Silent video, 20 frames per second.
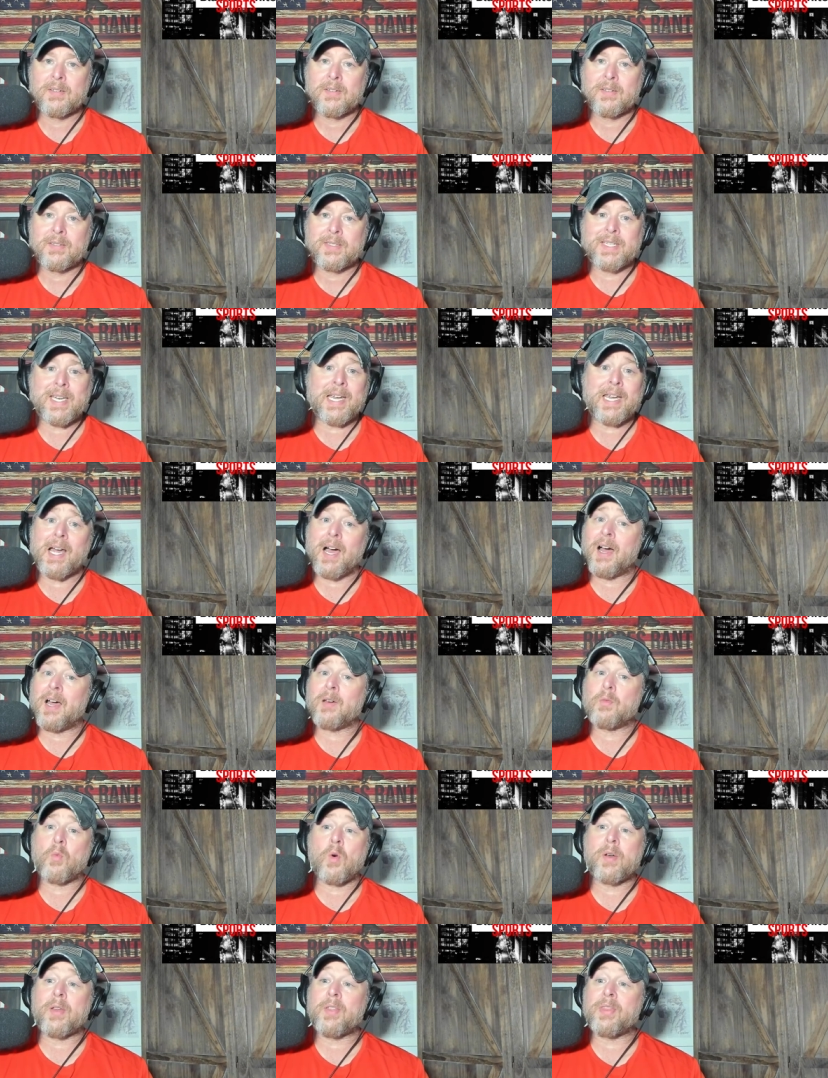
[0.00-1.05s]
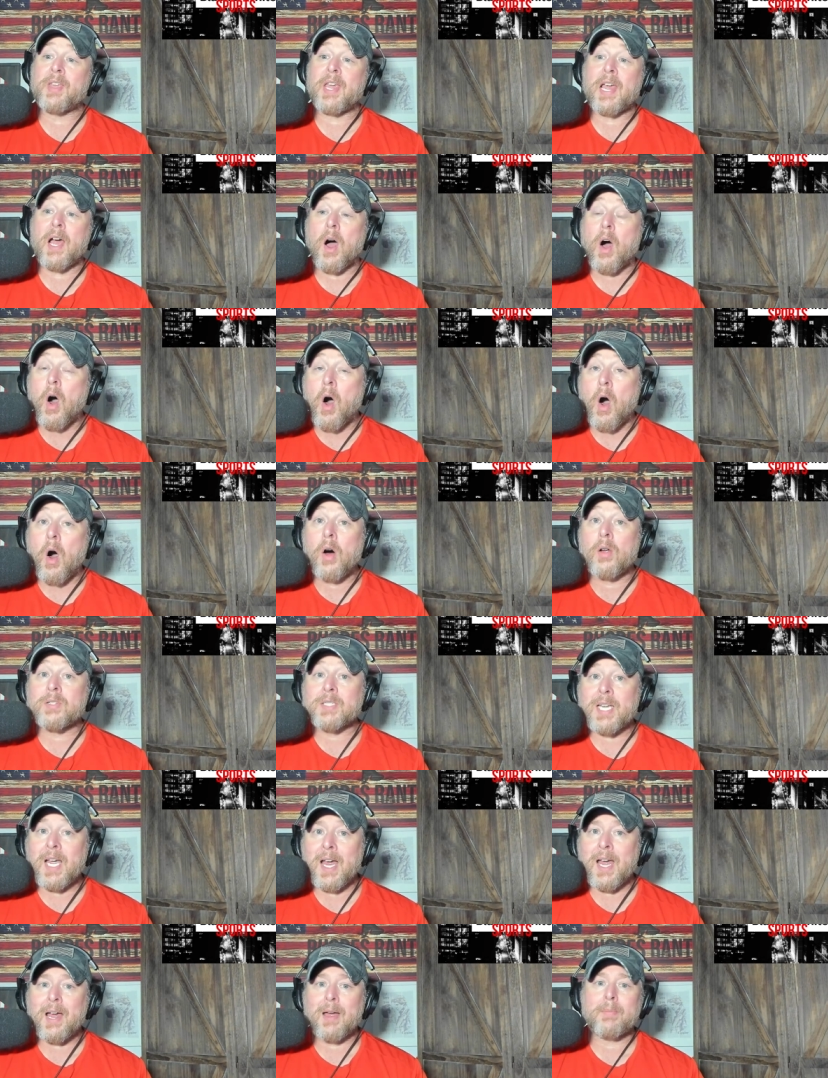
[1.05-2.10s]
Deion, one of the all
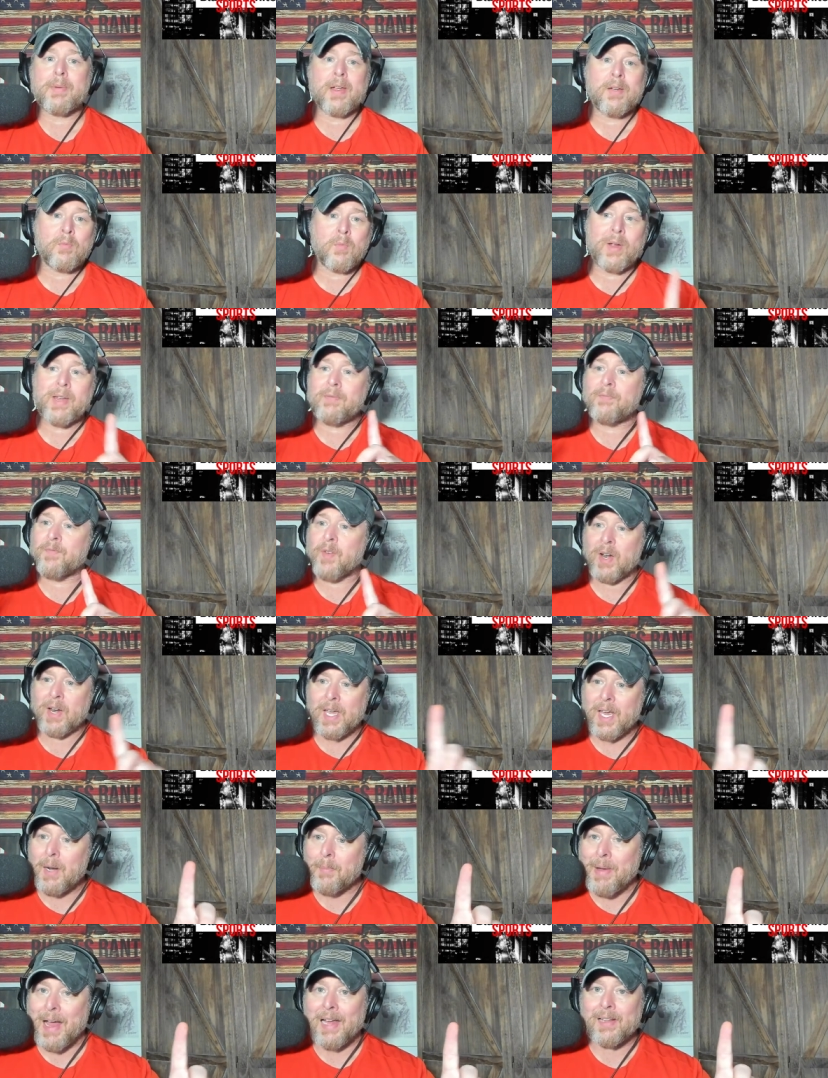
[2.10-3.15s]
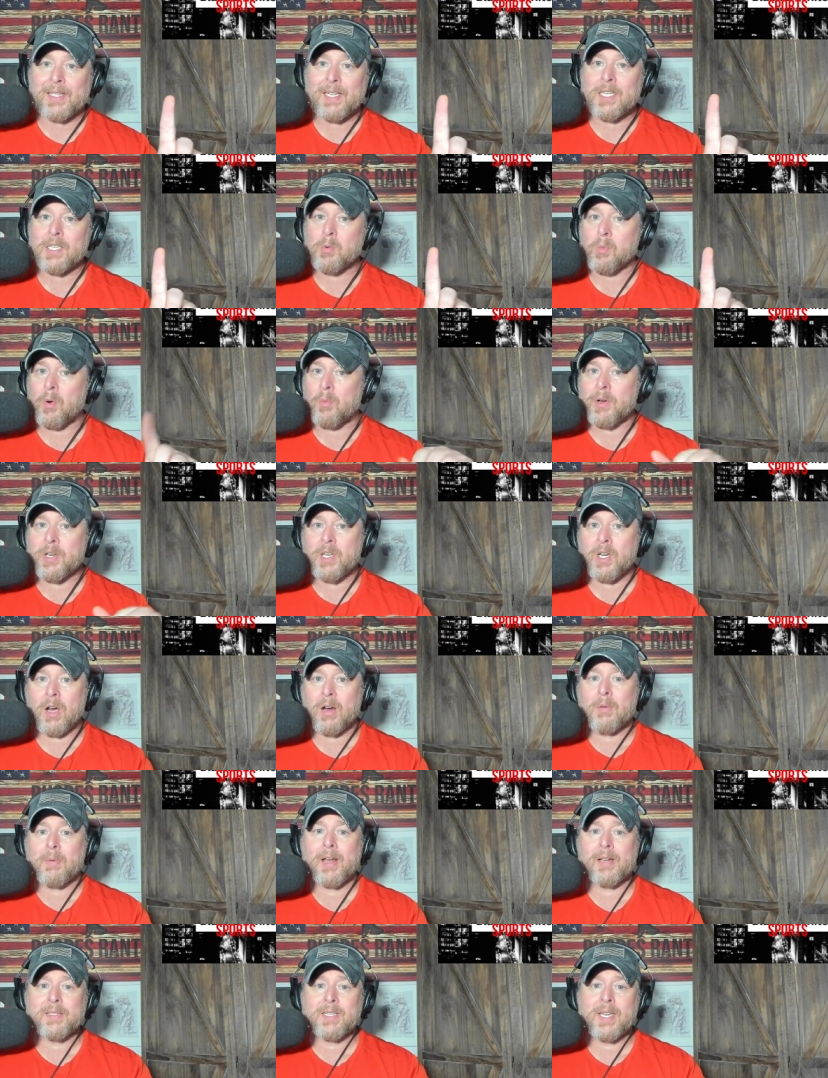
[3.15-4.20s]
time, and we forget about this when we talk
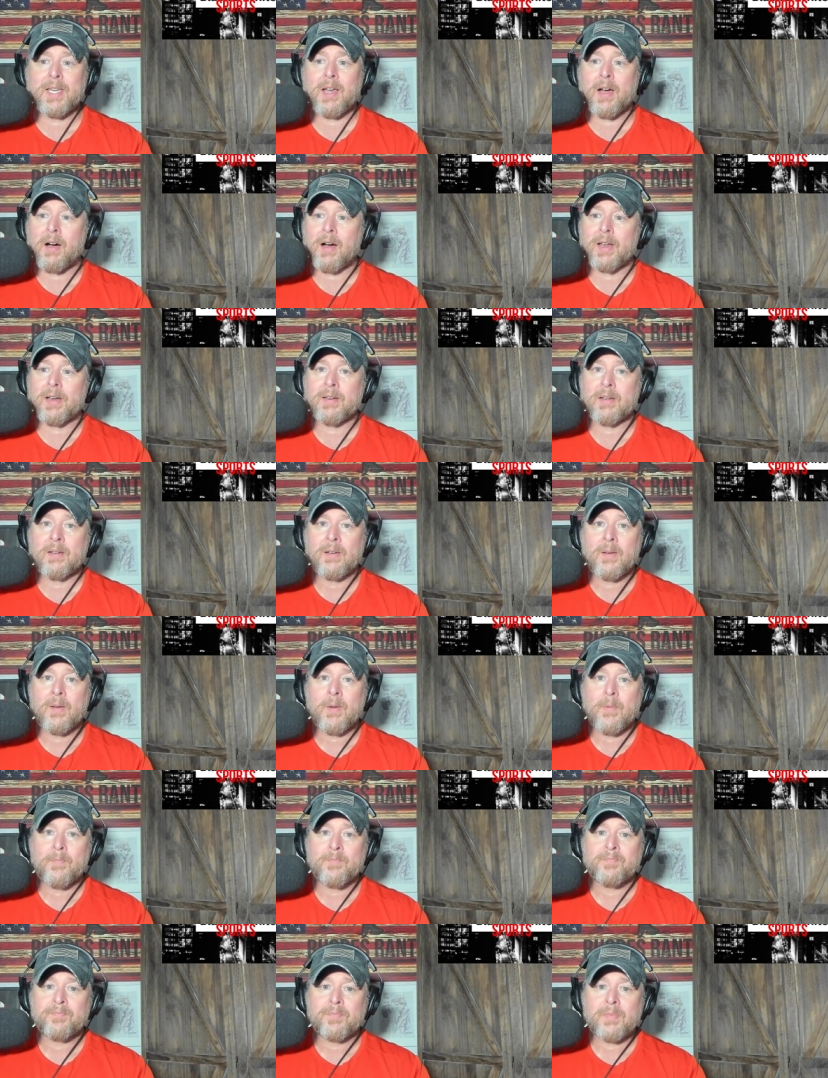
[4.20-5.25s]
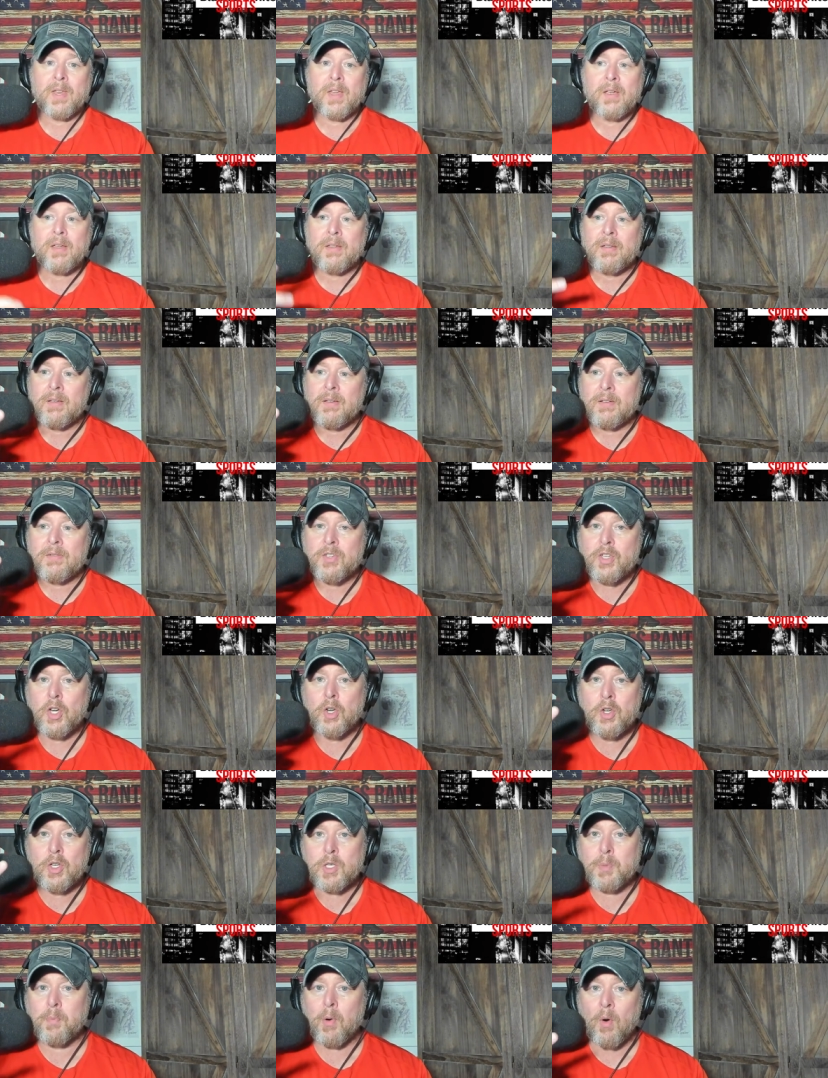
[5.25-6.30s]
about Deion,
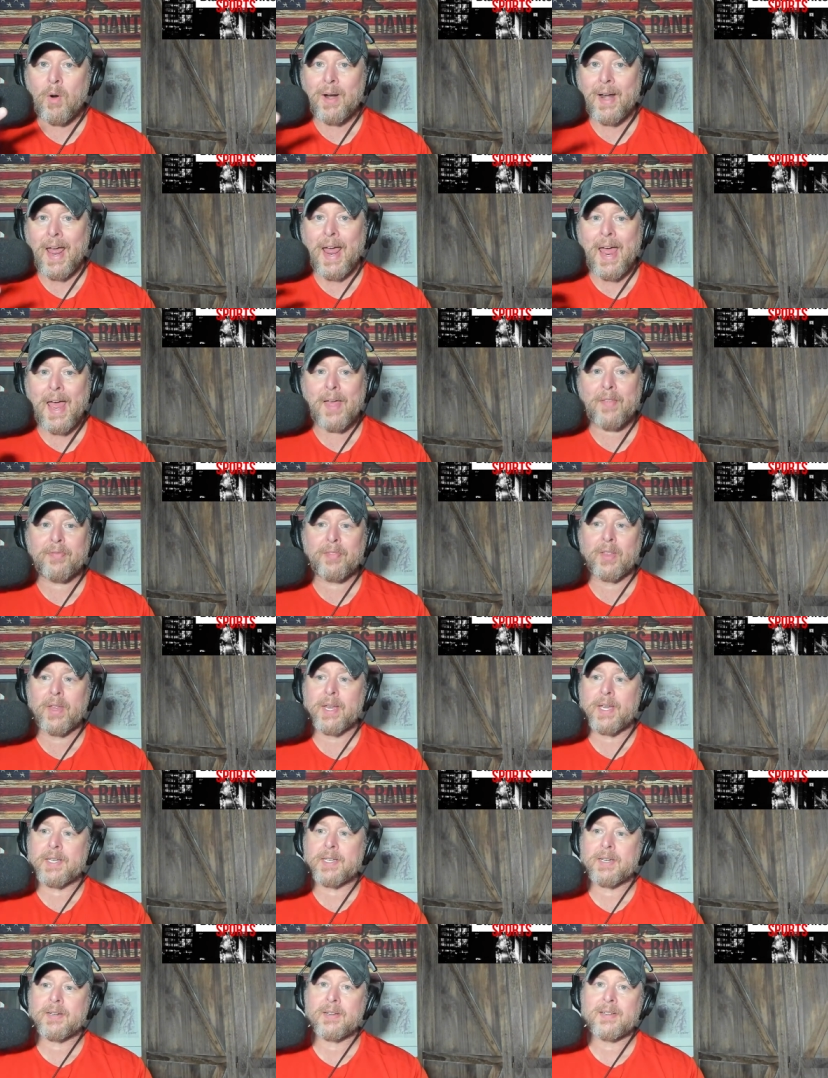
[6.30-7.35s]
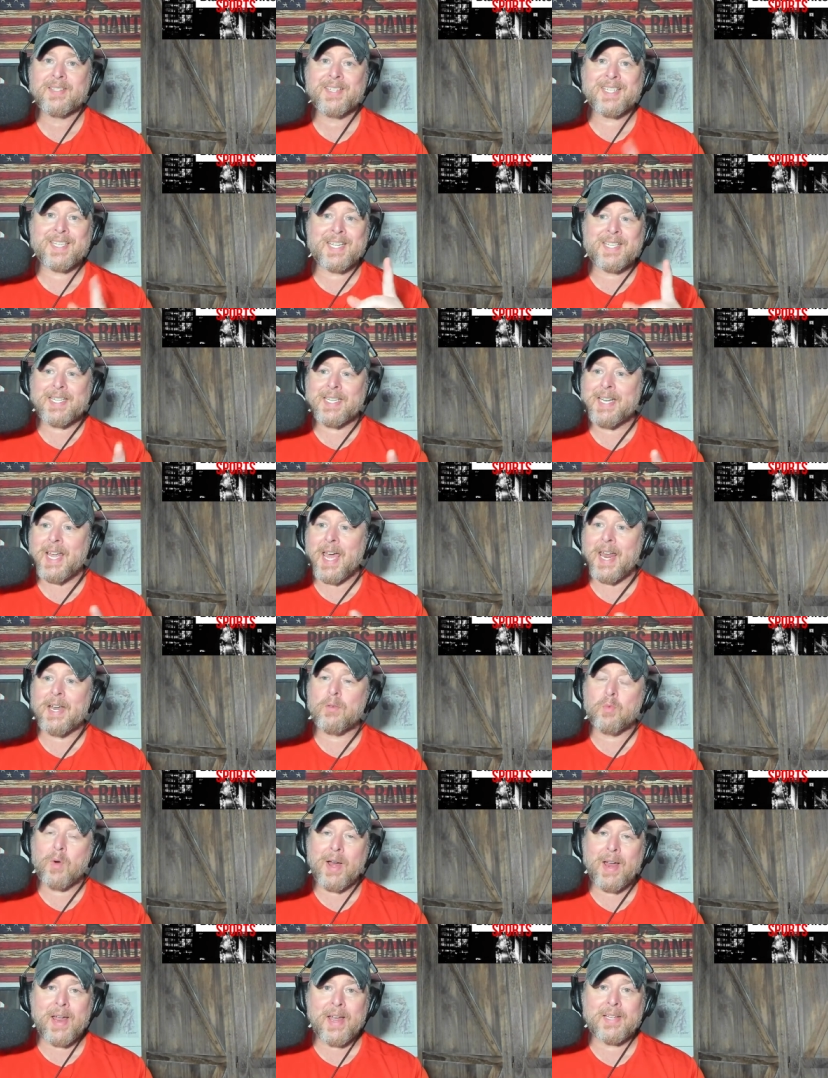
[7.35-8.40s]
two sport athlete, Cincinnati
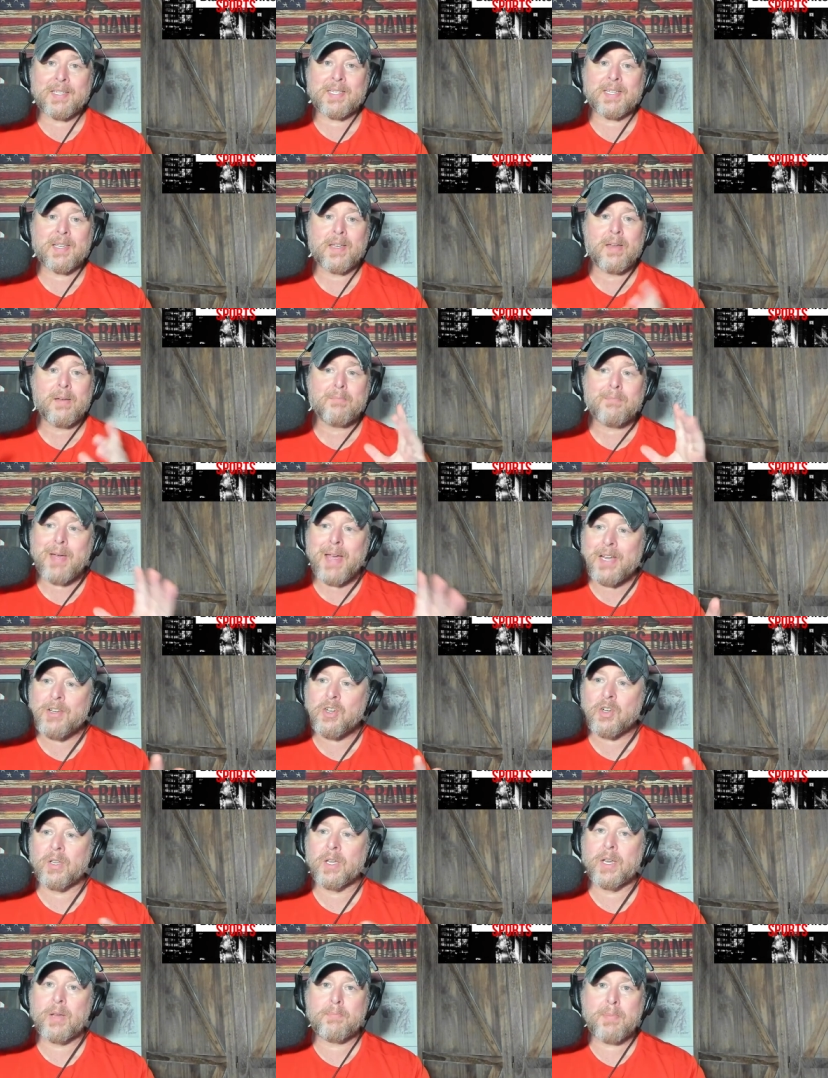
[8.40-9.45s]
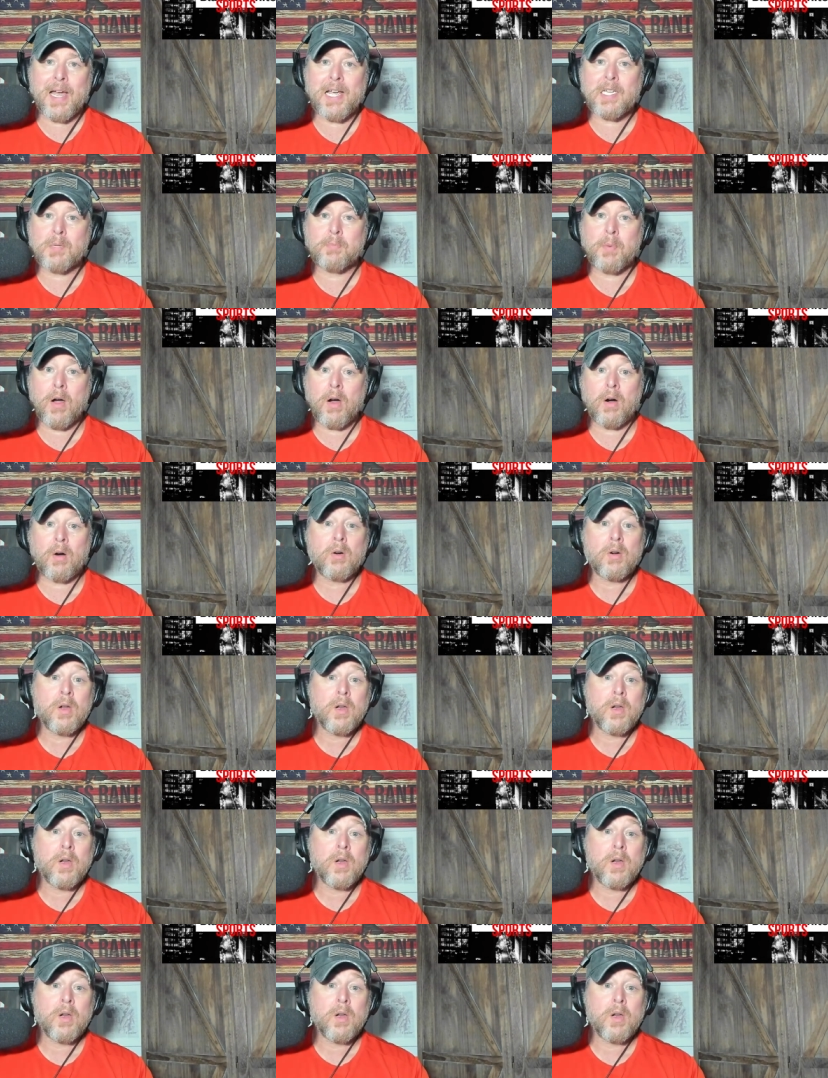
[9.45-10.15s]
Reds, Major League Baseball.